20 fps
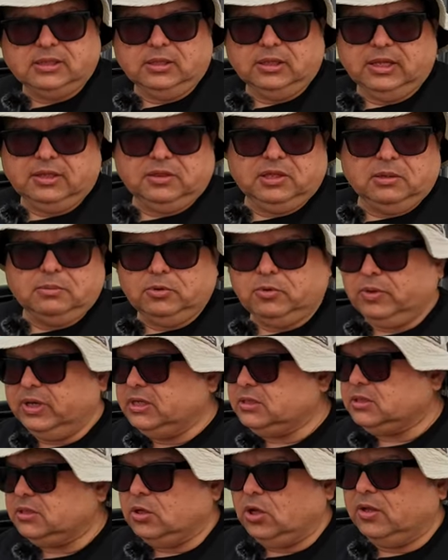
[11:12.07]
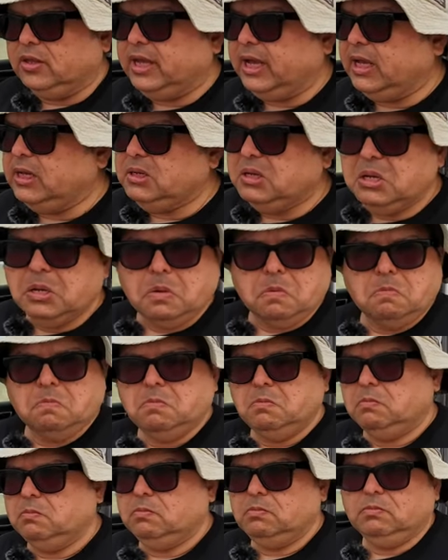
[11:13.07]
and lithium grease and all that.
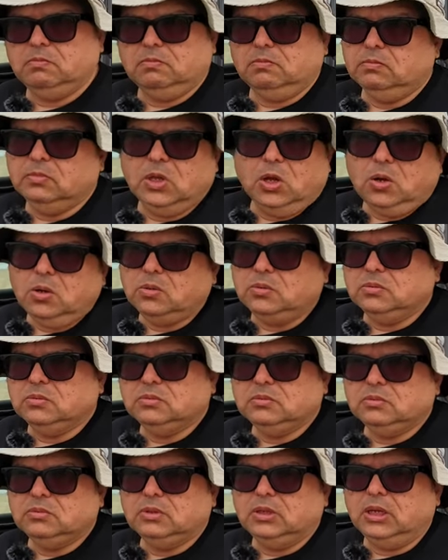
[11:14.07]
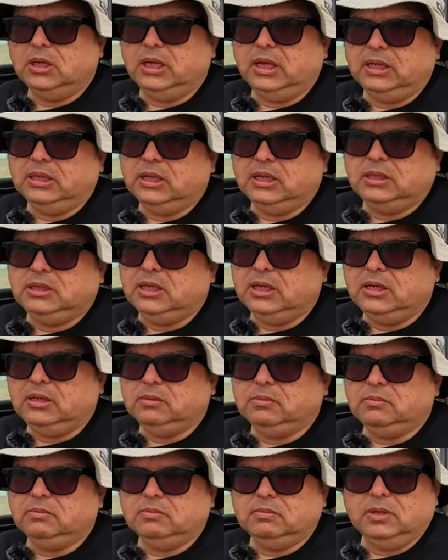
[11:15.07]
No, it
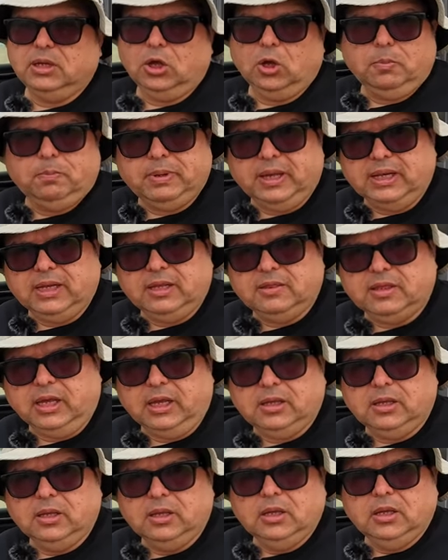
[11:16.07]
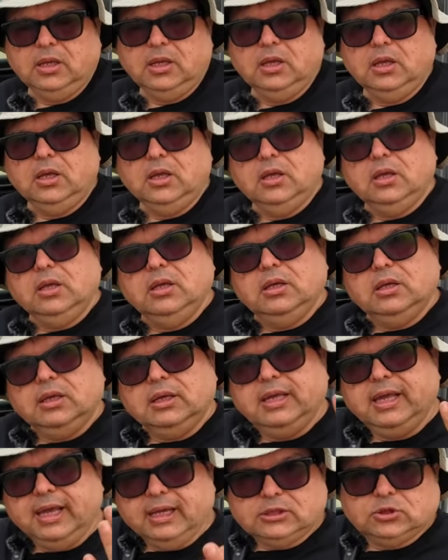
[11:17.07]
didn't help anything.
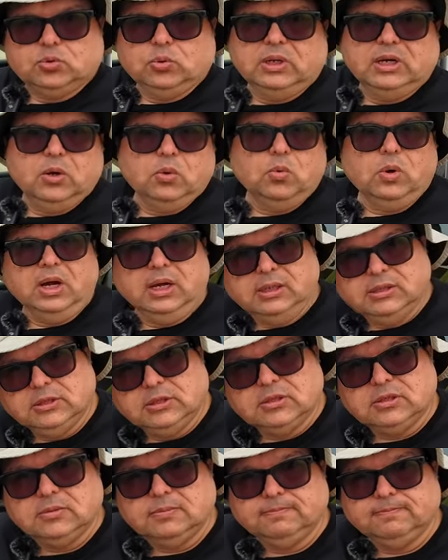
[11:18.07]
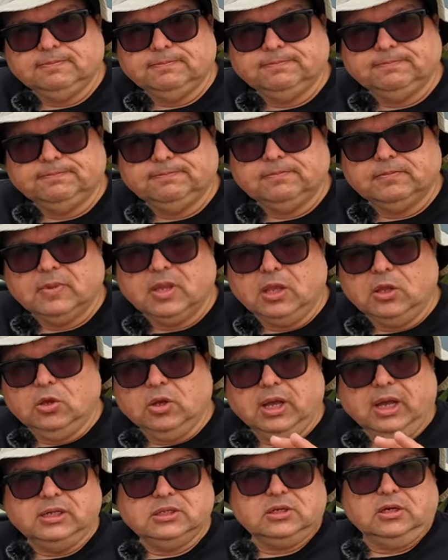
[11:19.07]
Guess what it was? You
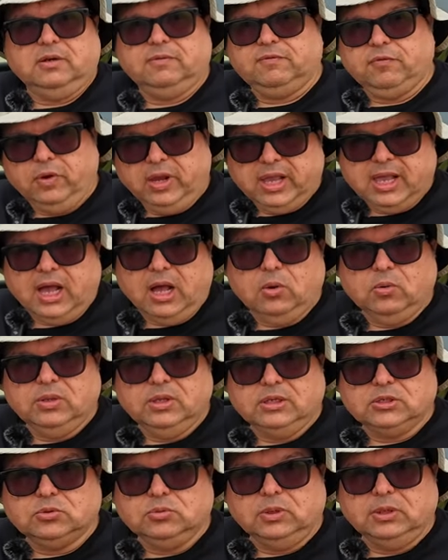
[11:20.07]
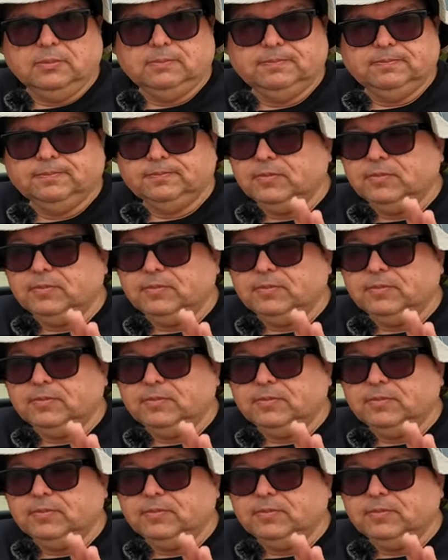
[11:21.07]
guys are going to freak out with this one.